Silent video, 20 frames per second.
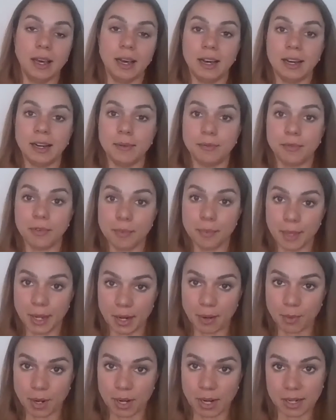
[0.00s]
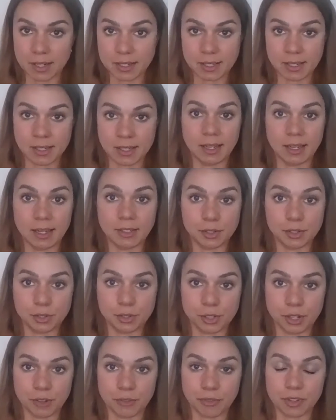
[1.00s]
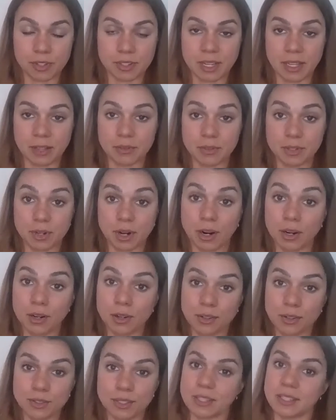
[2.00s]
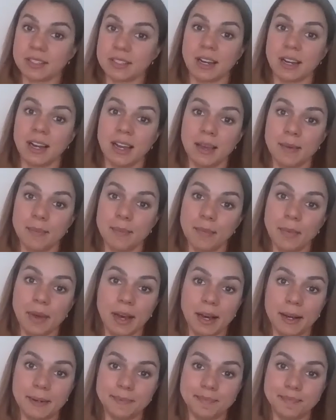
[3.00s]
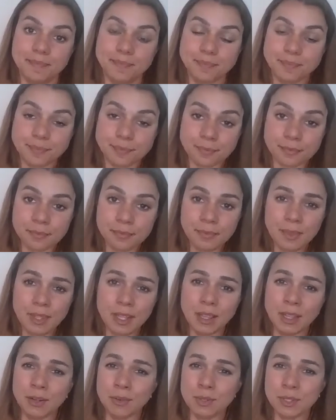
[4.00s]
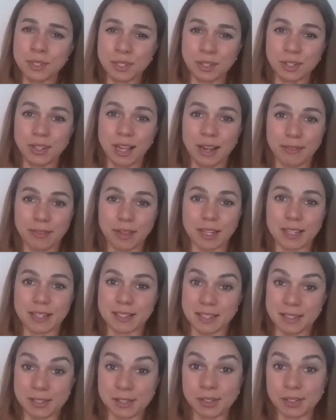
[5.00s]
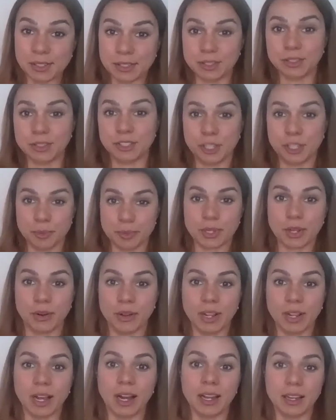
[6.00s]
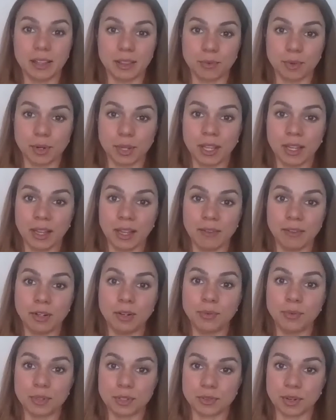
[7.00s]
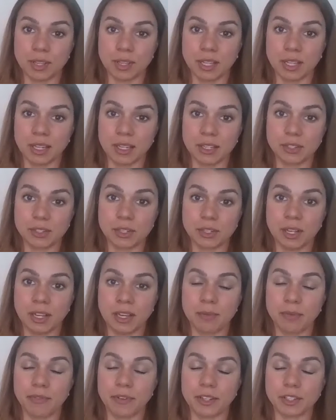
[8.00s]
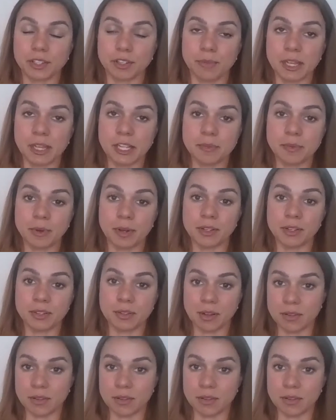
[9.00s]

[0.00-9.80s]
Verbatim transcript: Um, from there, went on, did an internship for the Saint Louis Cardinals. At the time, um, there was still a lot of like seasonal internships going on at the rookie level with strength and conditioning and professional baseball.